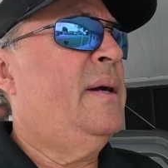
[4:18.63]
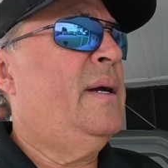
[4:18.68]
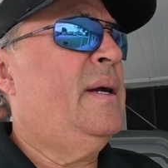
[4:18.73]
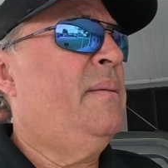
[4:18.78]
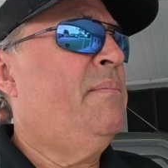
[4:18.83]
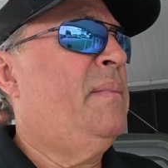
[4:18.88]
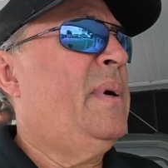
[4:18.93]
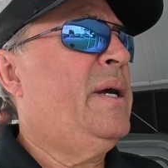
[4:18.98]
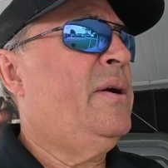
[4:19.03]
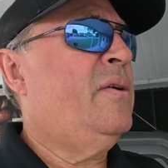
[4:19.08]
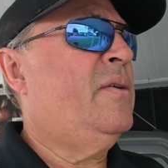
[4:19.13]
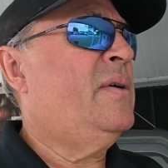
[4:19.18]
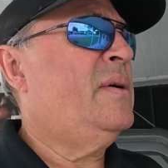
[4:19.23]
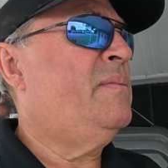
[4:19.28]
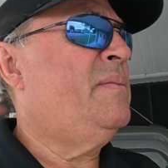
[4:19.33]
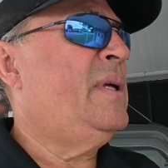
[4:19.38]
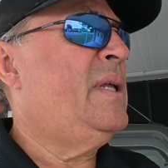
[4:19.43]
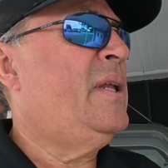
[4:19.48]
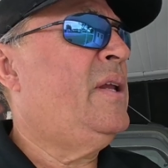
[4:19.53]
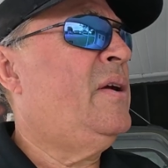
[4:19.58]
In my
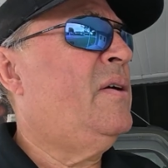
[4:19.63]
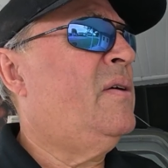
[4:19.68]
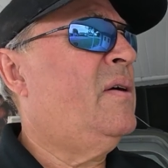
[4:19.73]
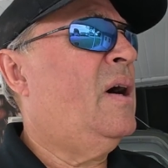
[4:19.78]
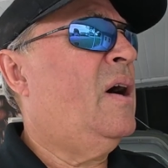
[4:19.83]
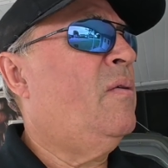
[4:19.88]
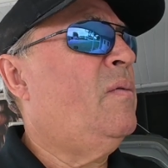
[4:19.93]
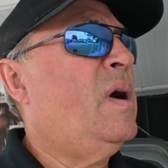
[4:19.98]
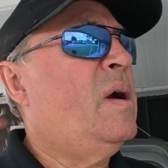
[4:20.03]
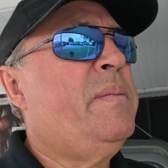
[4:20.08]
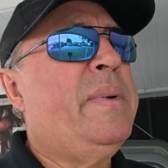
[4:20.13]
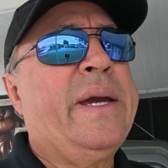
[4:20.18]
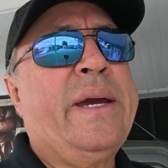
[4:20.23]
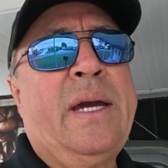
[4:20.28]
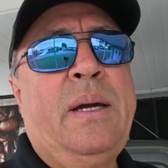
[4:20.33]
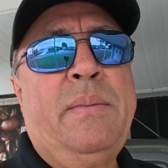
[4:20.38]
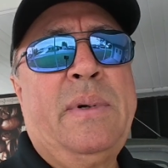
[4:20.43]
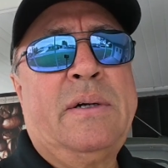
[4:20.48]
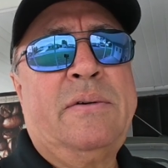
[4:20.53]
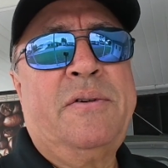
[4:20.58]
other video, how I
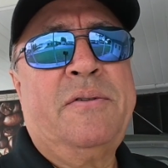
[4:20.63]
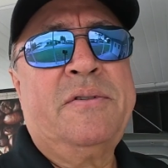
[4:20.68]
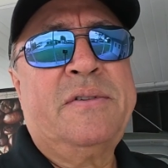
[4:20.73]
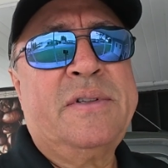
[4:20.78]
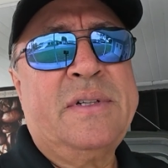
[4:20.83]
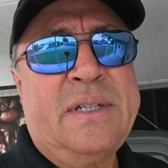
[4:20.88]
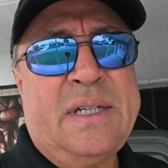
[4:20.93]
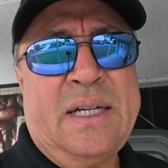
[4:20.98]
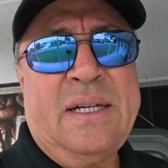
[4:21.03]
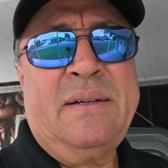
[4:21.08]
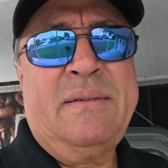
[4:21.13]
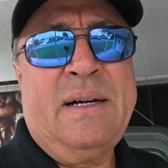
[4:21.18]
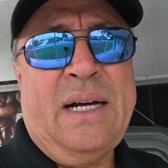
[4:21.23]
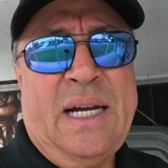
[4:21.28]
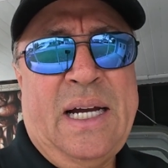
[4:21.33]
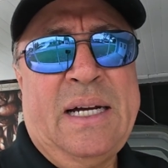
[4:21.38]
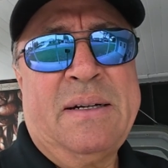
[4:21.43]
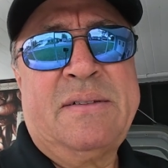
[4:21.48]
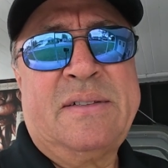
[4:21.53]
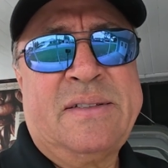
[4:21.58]
became a roaster,
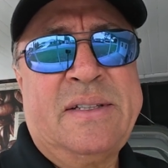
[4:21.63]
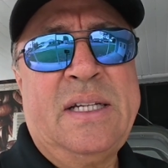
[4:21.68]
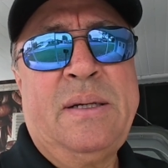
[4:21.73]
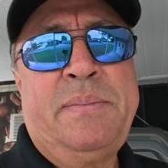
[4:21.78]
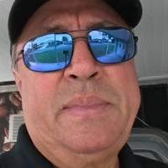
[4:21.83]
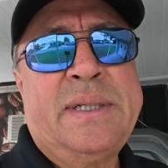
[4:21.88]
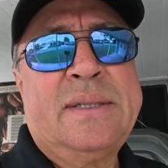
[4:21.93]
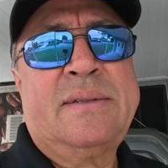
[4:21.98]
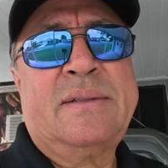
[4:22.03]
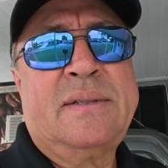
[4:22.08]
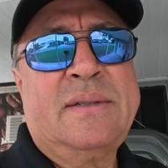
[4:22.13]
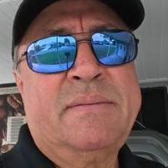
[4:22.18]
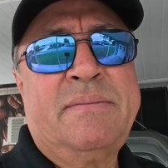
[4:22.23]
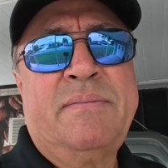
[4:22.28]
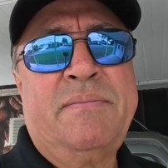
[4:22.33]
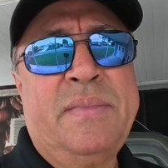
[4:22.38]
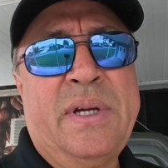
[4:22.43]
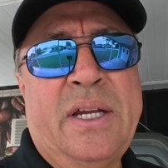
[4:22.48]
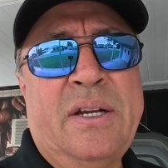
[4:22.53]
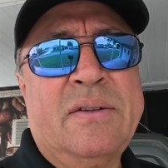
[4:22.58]
I have snippets,
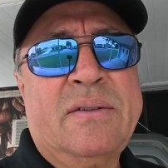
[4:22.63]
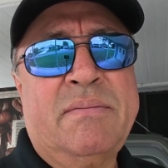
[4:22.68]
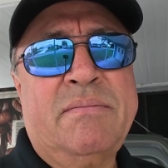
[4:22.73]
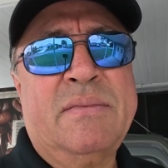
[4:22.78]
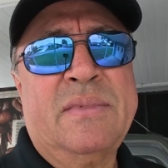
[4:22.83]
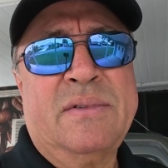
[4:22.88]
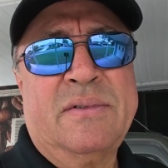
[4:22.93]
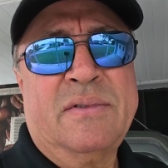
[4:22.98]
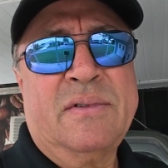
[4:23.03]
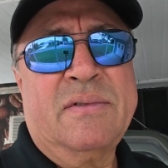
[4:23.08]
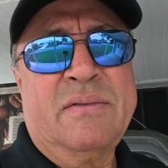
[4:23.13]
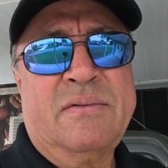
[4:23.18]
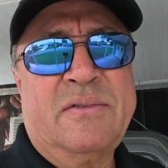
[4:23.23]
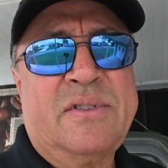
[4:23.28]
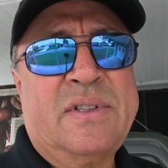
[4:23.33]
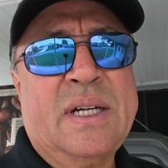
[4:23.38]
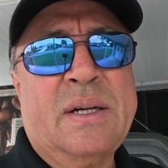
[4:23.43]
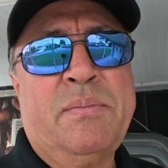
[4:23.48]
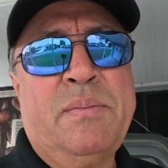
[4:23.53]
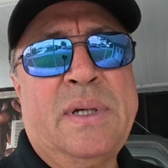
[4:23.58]
video
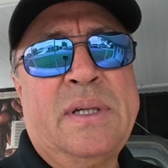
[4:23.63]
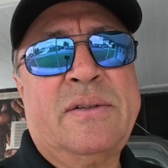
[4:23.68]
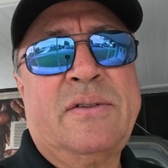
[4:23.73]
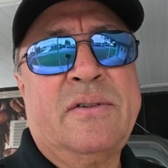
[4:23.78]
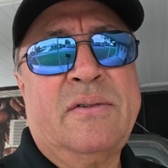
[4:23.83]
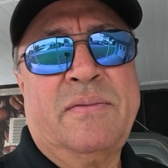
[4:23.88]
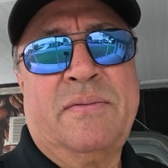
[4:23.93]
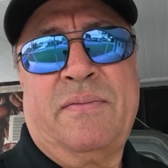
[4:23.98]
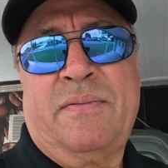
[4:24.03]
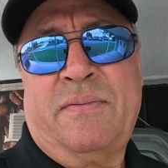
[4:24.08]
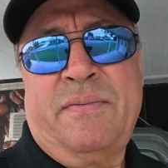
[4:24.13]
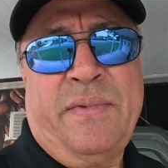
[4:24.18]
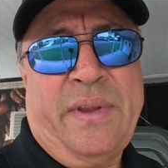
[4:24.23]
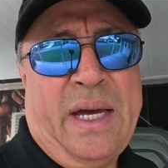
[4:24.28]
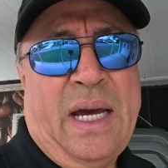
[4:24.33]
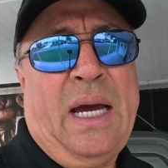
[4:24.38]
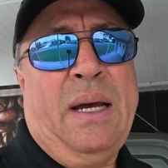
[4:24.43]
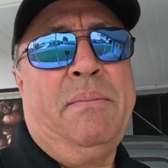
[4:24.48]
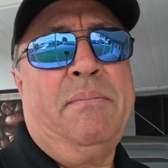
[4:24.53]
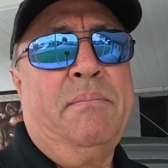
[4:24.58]
segments of
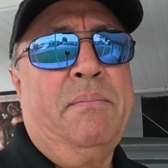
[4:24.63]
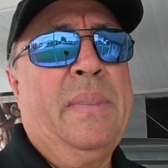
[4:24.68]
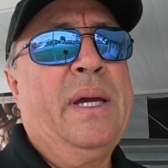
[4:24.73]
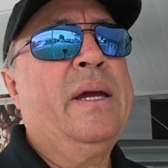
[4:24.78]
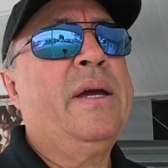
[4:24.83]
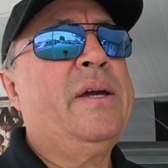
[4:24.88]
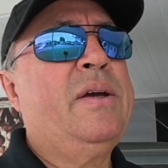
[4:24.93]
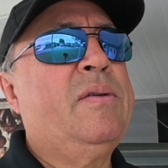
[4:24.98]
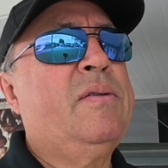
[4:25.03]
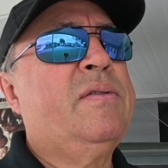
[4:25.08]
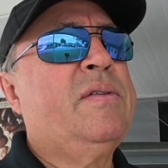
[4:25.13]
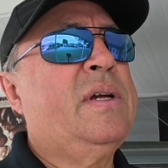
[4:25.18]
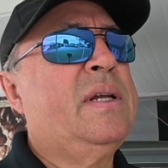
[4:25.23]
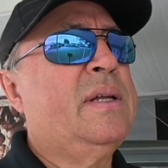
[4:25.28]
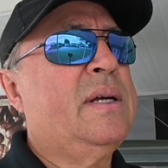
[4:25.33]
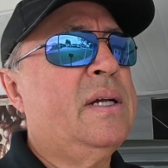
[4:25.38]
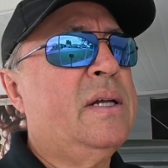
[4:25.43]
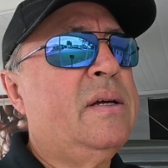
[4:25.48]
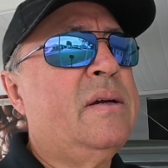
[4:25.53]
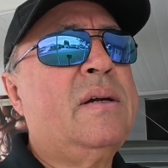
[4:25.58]
that being used
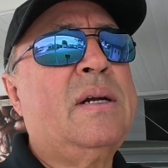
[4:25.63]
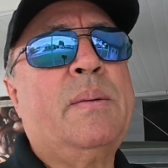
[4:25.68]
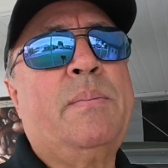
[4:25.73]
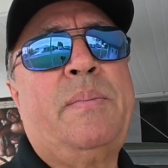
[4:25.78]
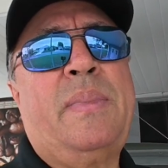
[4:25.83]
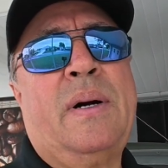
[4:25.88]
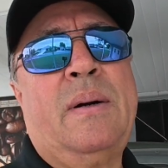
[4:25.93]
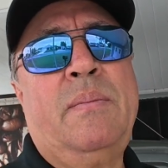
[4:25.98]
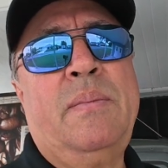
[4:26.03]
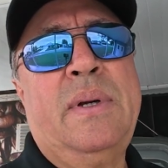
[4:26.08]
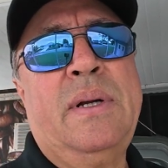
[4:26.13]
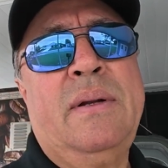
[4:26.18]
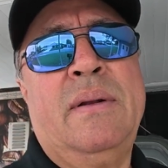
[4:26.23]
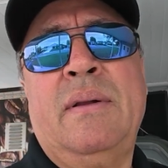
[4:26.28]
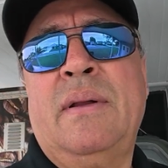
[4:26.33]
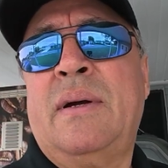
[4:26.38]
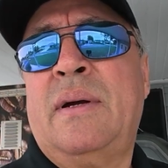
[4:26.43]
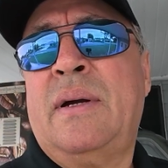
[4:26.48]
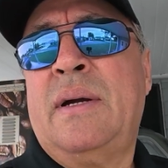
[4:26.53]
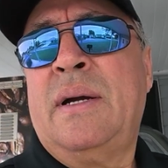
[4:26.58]
in the little
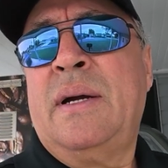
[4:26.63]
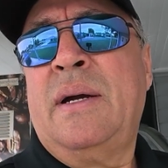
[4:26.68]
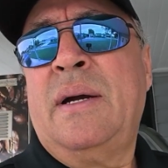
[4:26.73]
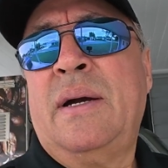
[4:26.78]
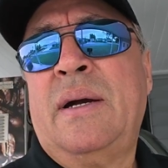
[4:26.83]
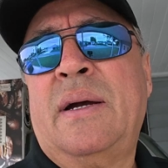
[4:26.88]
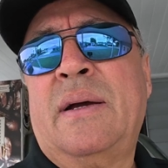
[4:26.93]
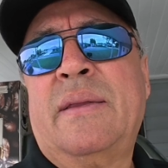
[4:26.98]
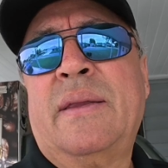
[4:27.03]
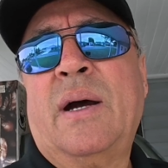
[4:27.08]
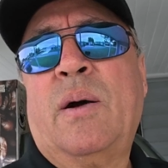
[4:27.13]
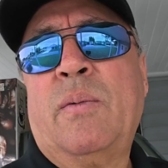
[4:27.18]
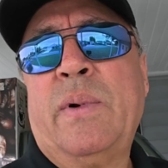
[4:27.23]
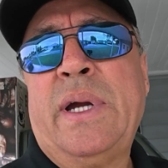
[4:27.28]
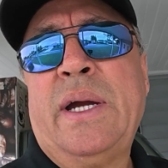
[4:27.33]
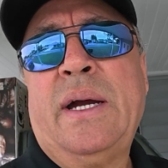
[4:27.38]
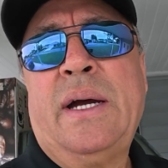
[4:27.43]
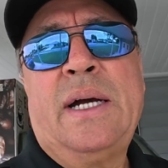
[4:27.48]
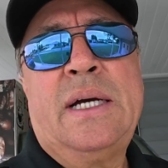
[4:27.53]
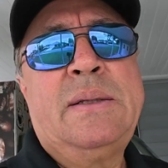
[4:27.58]
apartment that
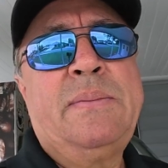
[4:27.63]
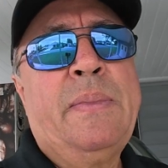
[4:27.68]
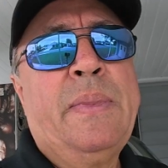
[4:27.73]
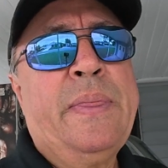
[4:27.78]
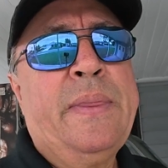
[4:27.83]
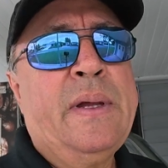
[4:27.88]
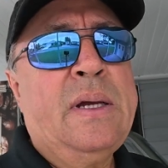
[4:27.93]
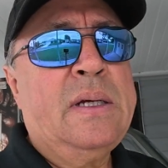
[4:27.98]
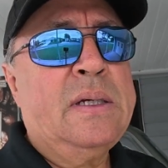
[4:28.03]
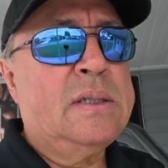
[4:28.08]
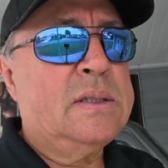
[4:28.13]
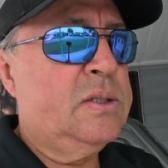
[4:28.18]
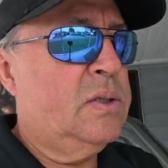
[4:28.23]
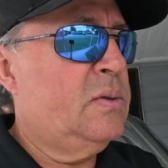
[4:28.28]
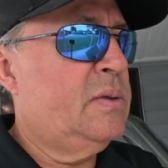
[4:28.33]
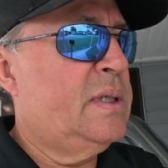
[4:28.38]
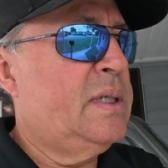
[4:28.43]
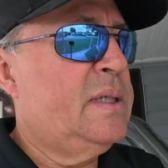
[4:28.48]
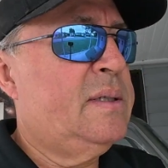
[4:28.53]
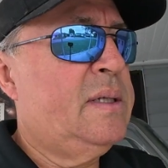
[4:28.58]
we had.
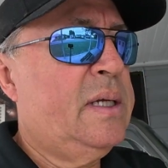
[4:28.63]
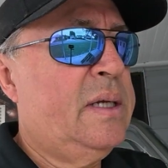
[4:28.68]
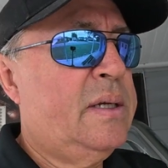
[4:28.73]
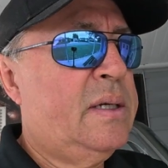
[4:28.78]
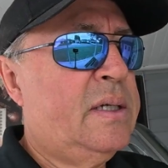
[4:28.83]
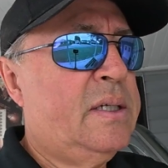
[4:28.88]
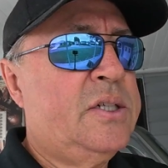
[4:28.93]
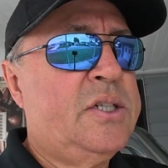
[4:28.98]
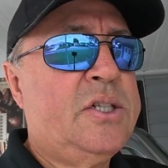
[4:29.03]
So this little